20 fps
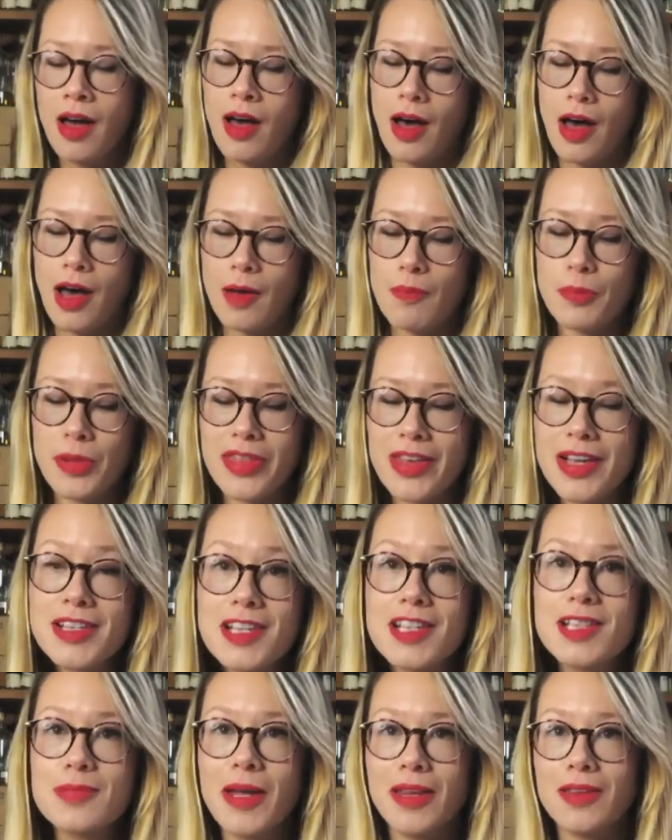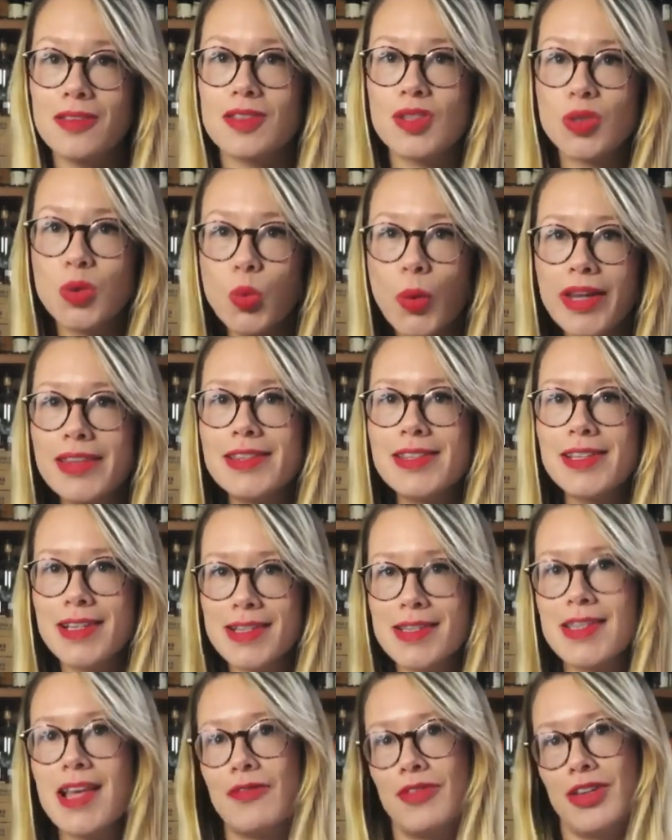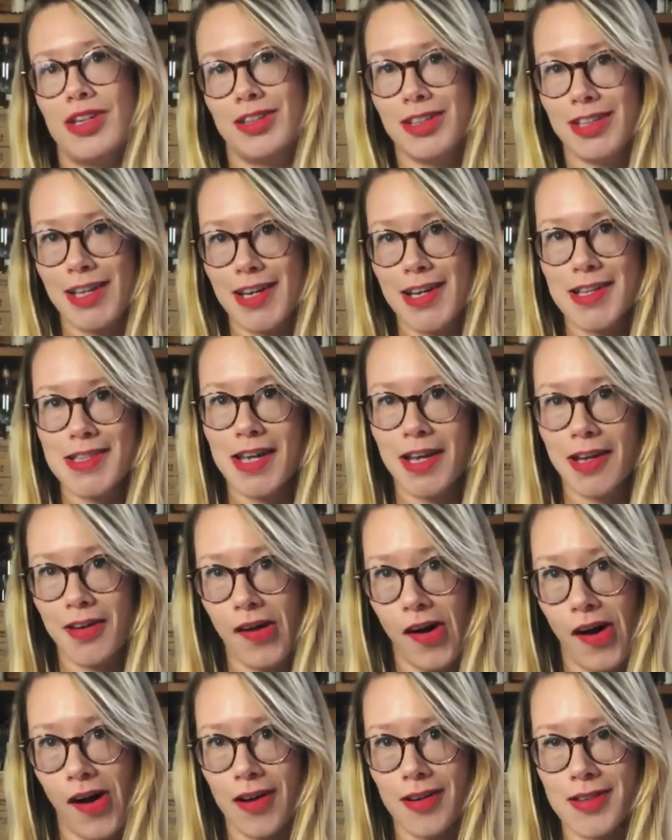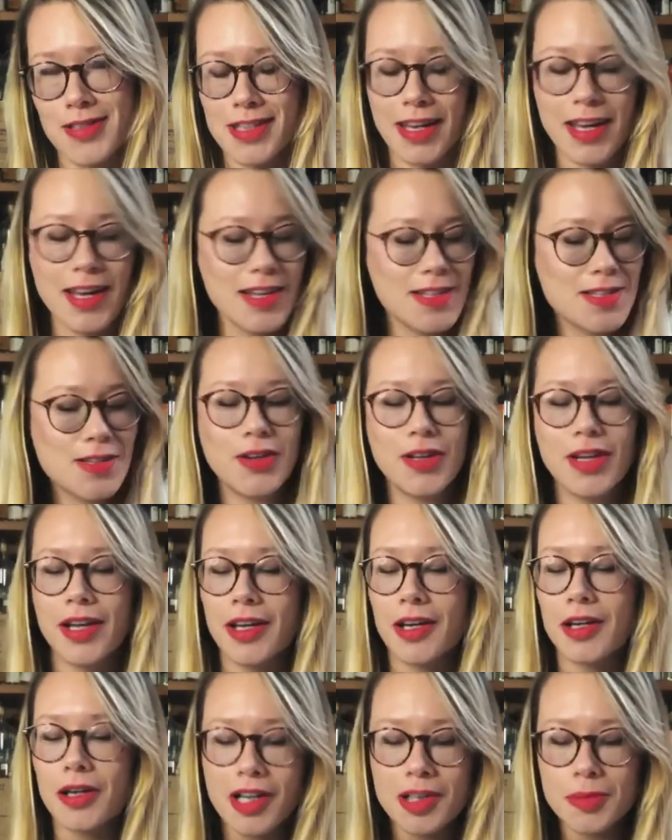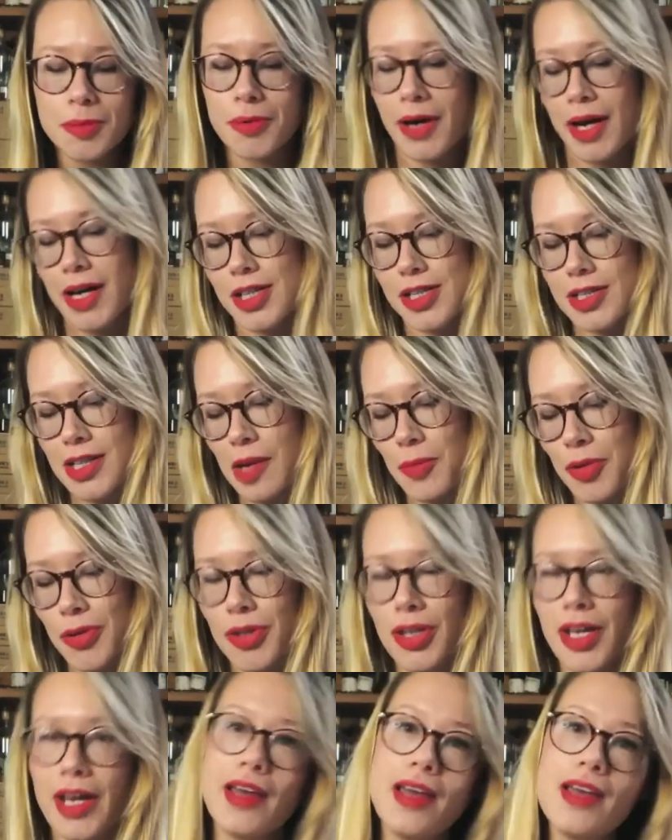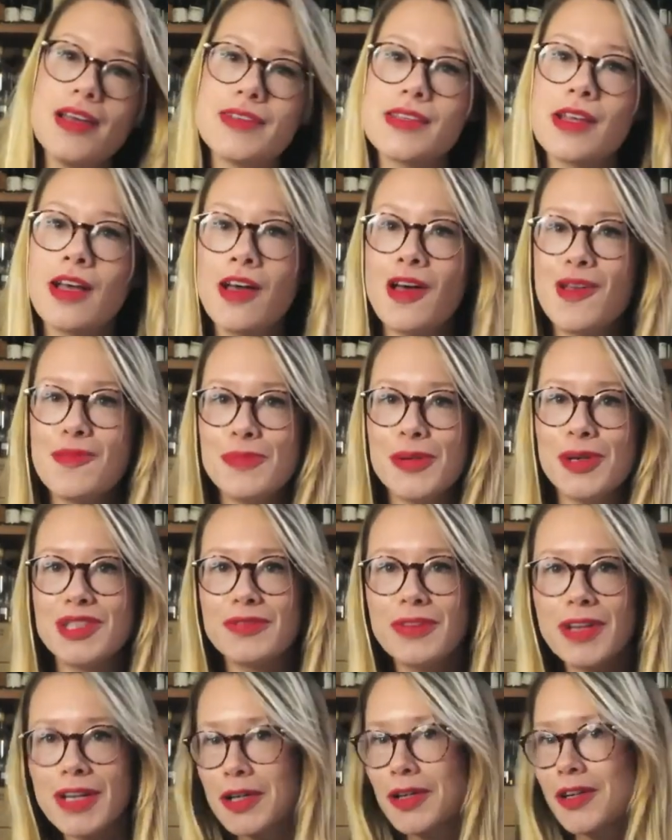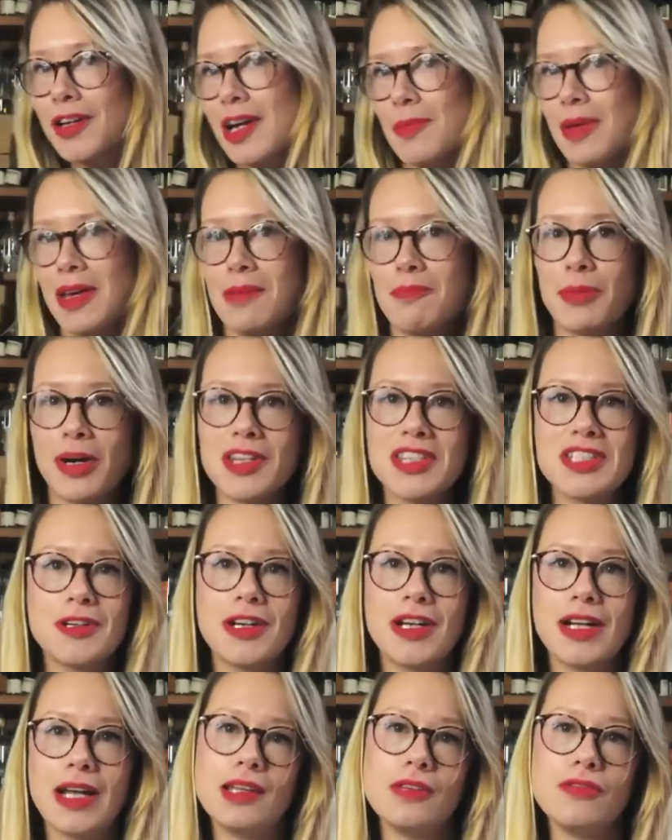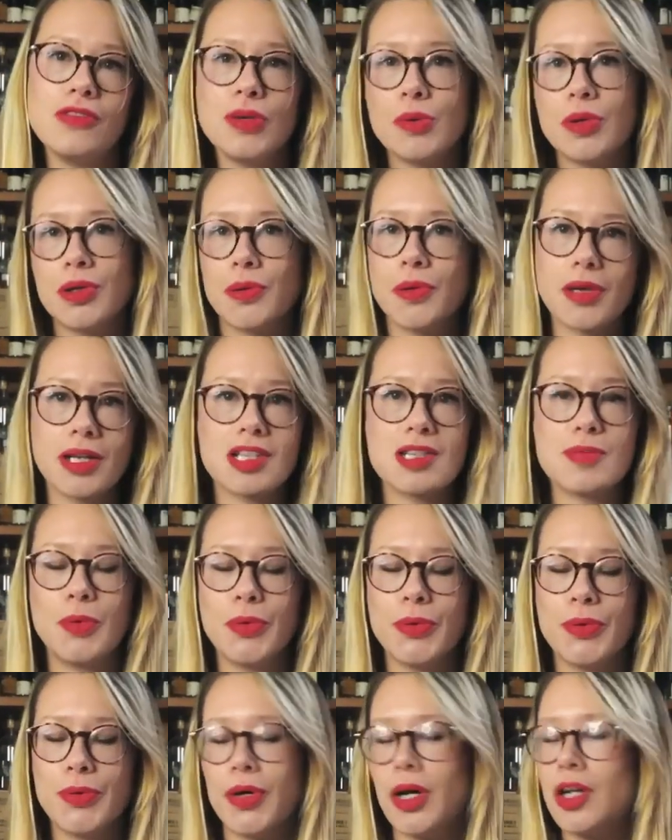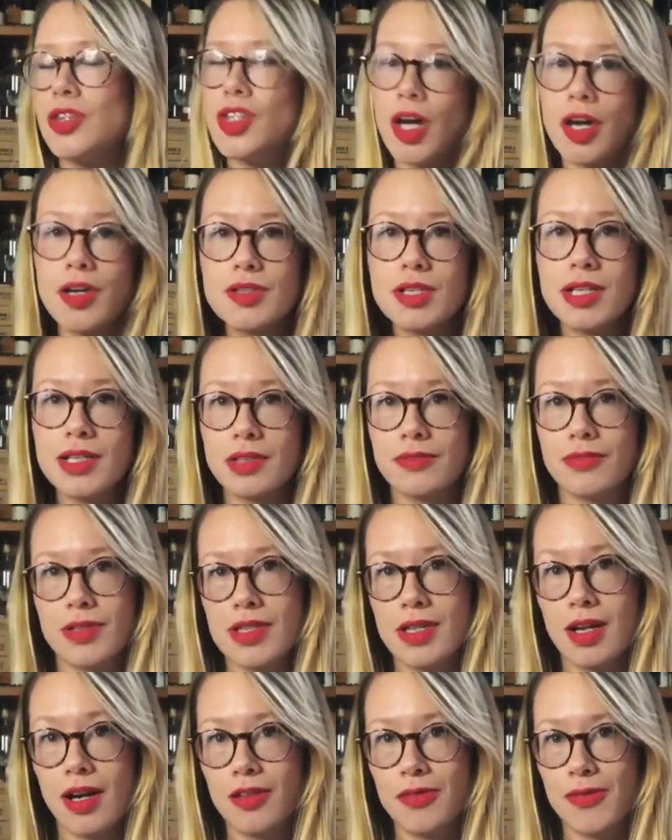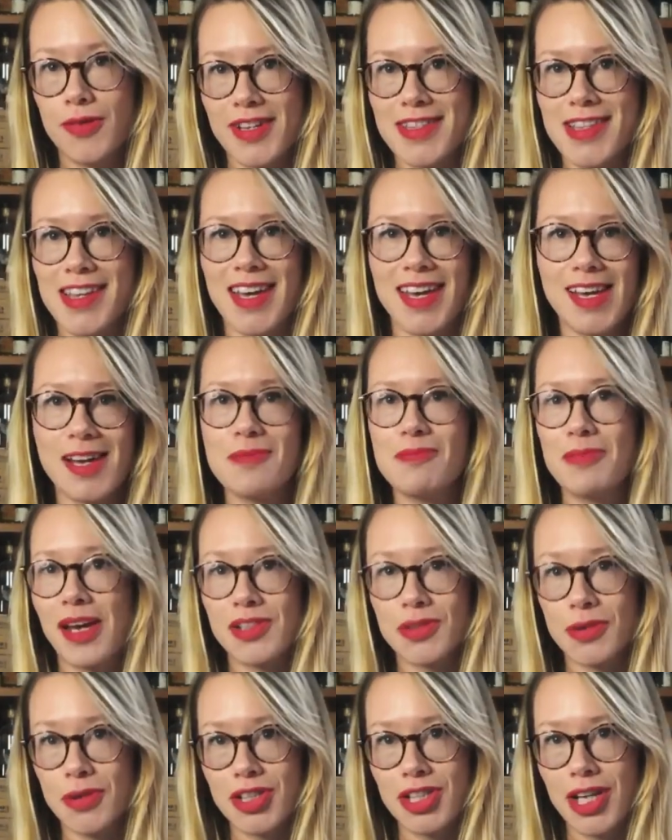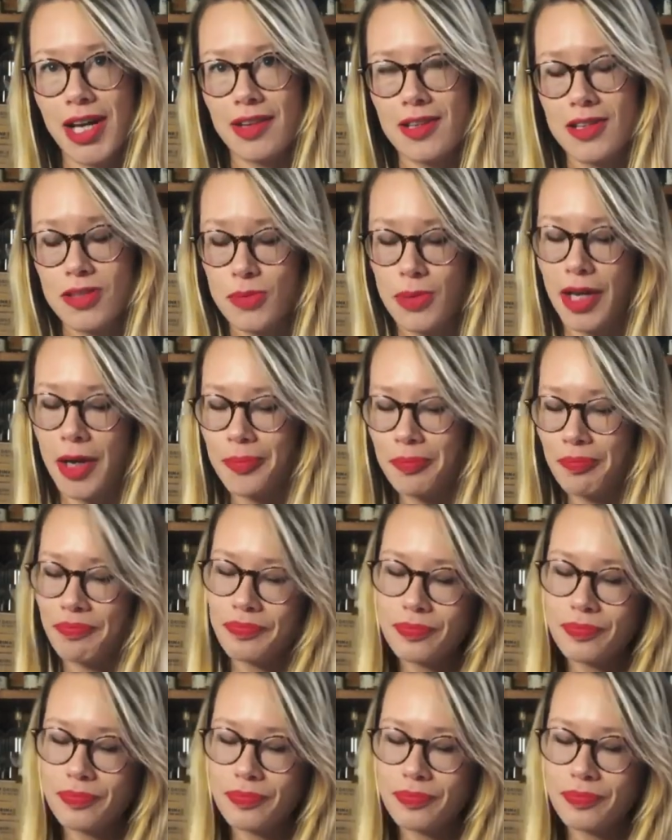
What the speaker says: But this has spent 27 years in cask. It's got an incredible age statement on it. It's beautifully creamy and buttery. And if you want to explore a totally different style of whiskey, make sure you check this one out.